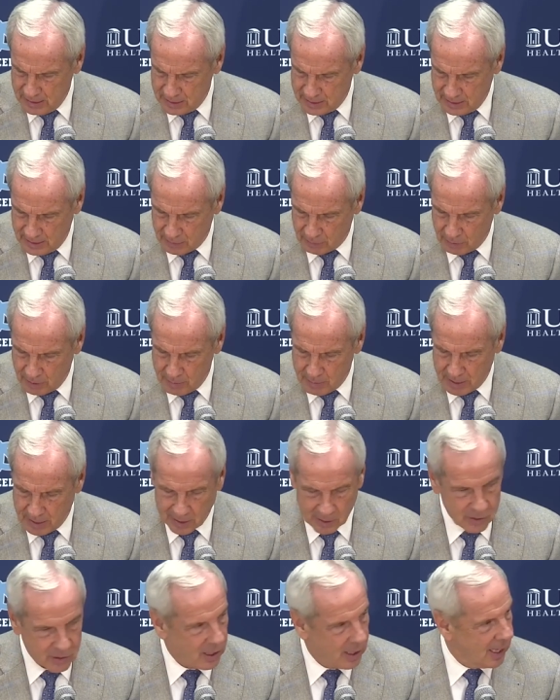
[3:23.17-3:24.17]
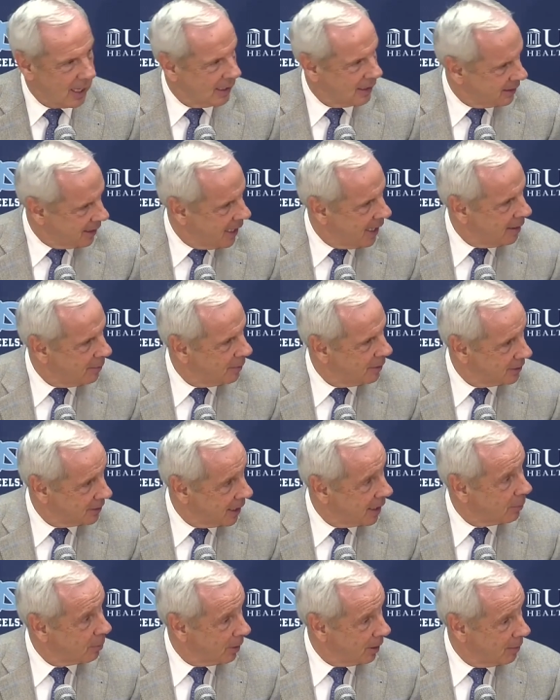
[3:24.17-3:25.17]
10 rebounds i like that but he's
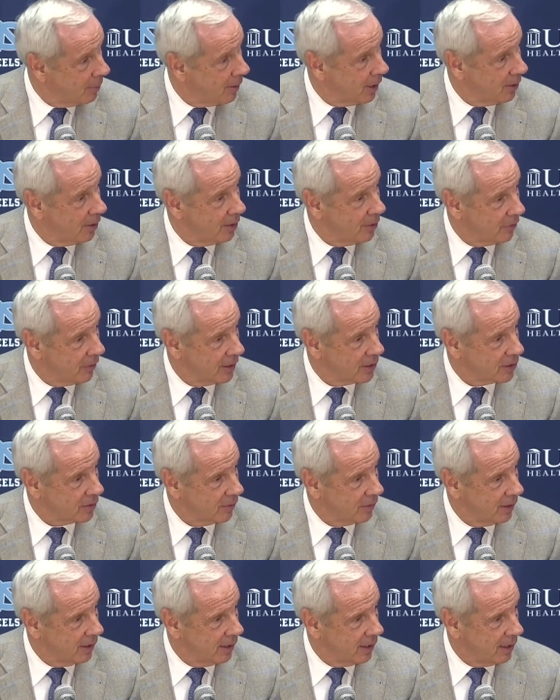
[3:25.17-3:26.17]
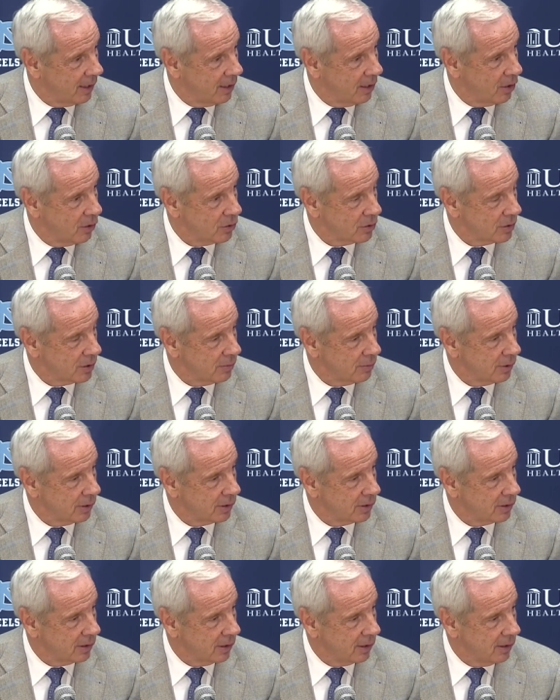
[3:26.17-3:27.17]
got to play better defensively and he knows it
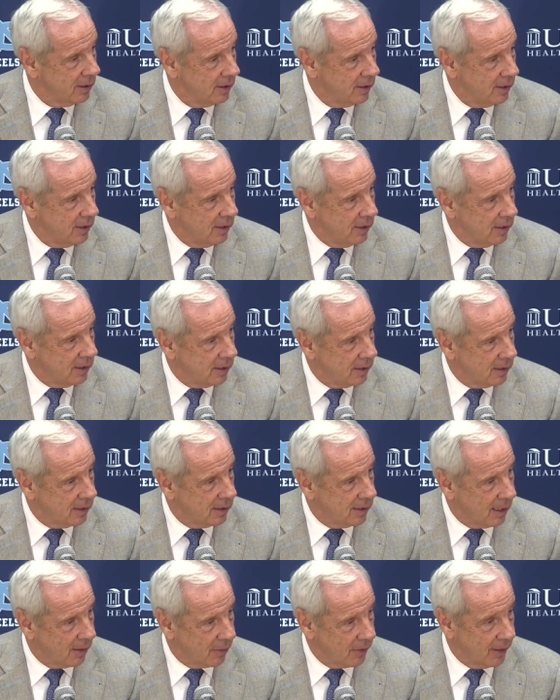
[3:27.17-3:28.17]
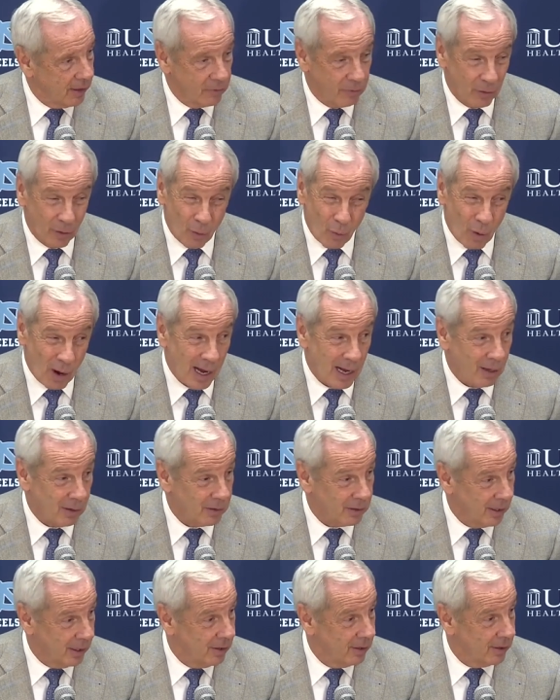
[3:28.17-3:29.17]
but uh, uh, i think for a while
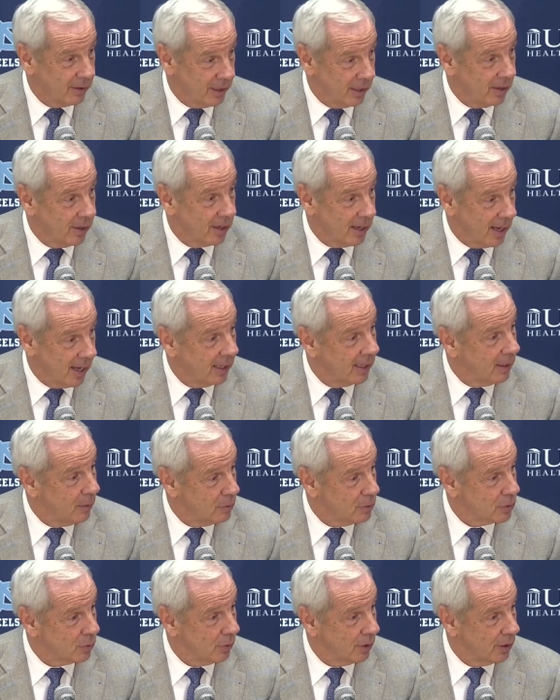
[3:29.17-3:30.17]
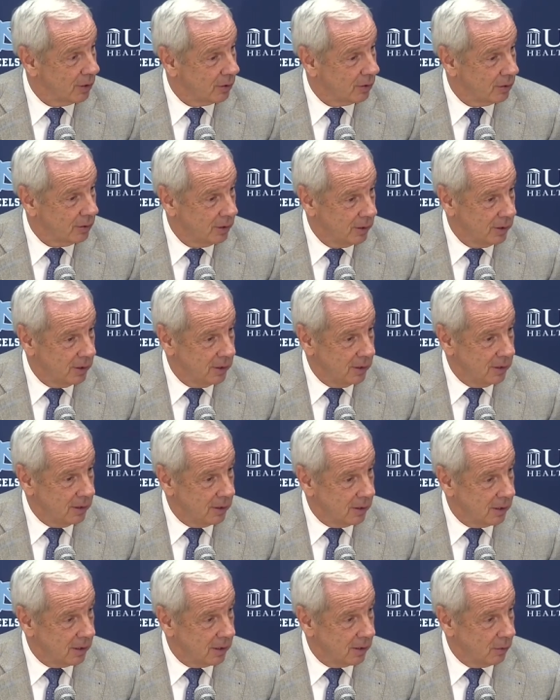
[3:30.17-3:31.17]
there, there tonight he was real
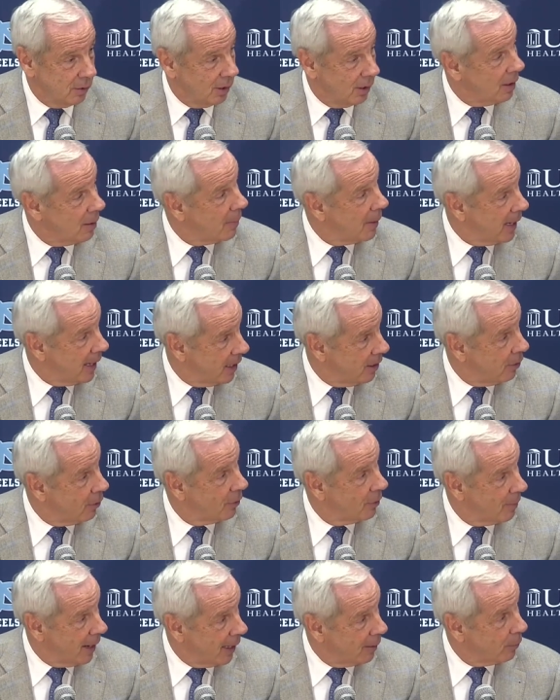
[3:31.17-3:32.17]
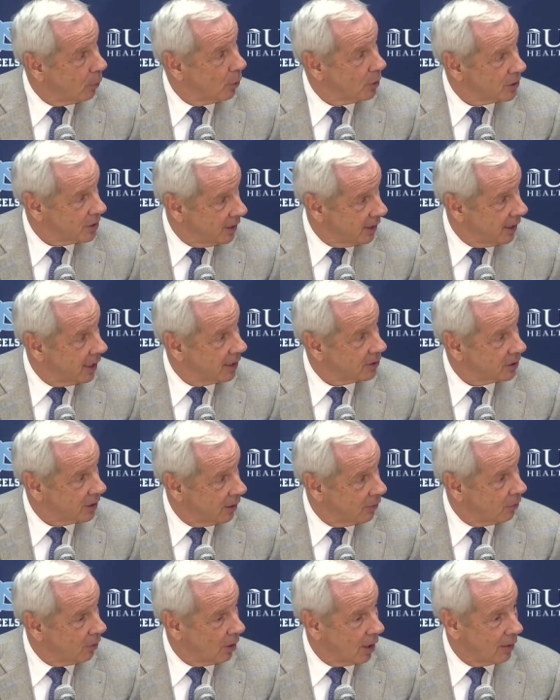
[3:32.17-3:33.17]
uh, really a man on the backboards he got
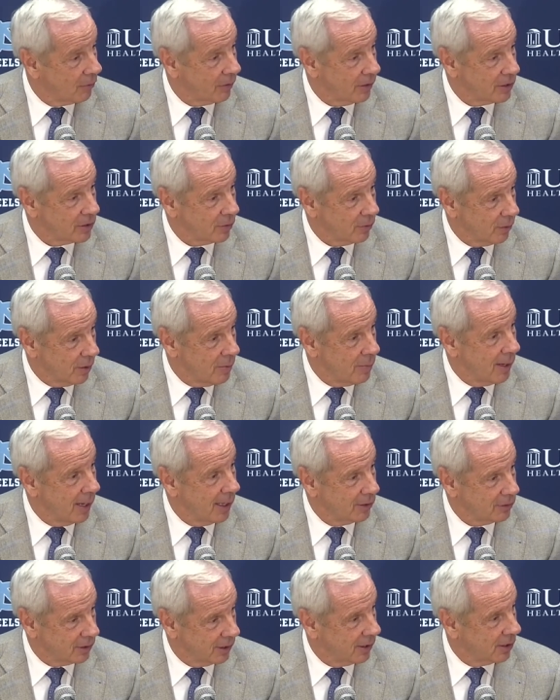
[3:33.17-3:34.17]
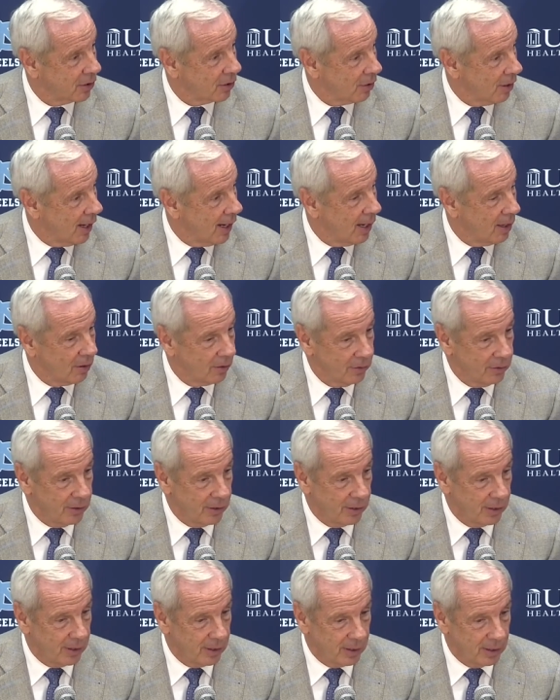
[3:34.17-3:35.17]
several offensive rebounds in a crowd
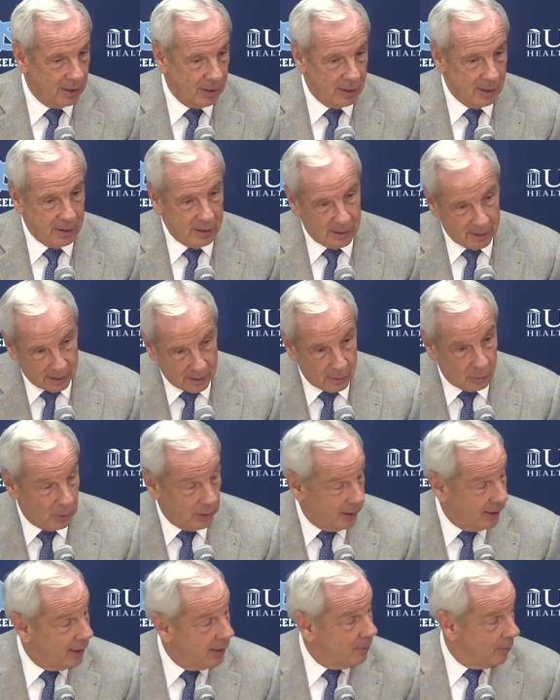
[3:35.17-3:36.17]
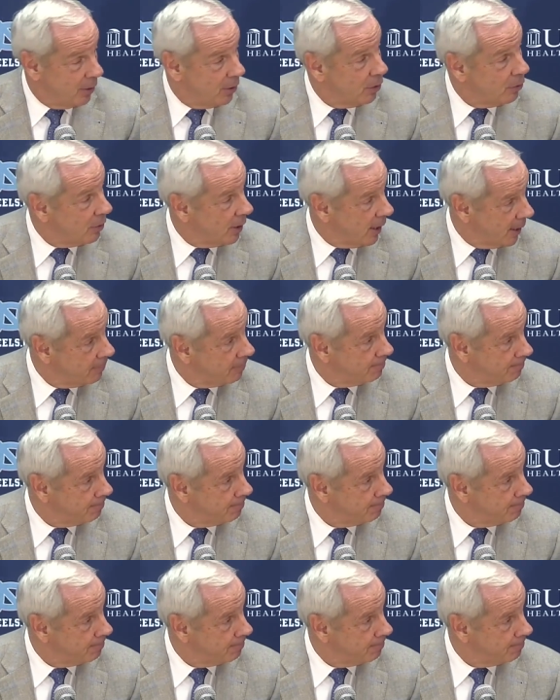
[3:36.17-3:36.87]
and we need him to do that